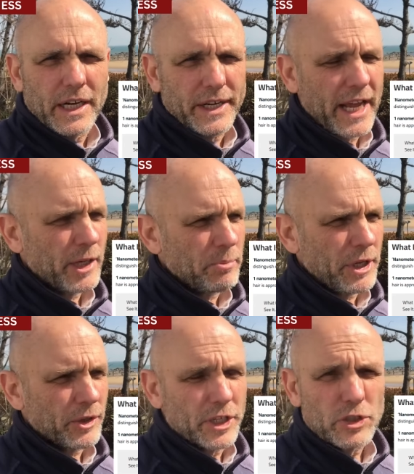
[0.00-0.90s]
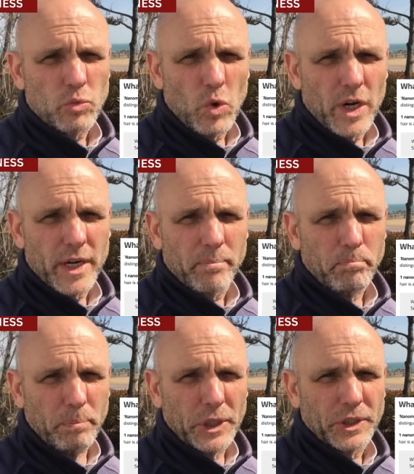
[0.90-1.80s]
A nanometer is one
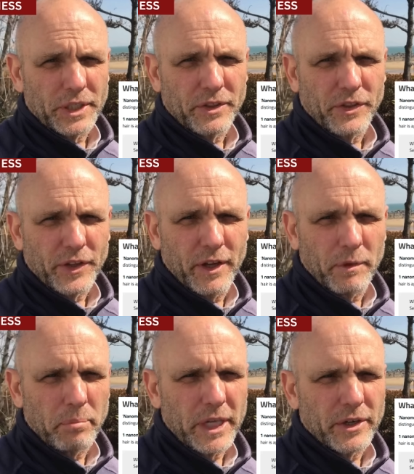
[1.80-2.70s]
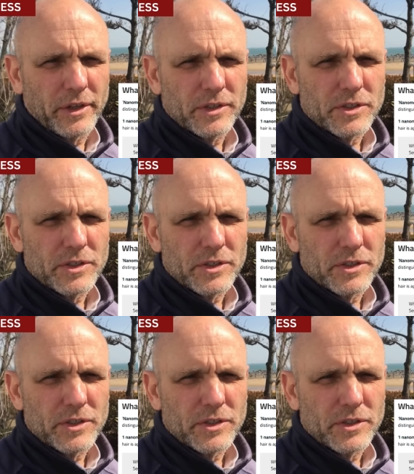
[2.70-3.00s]
billionth of a meter.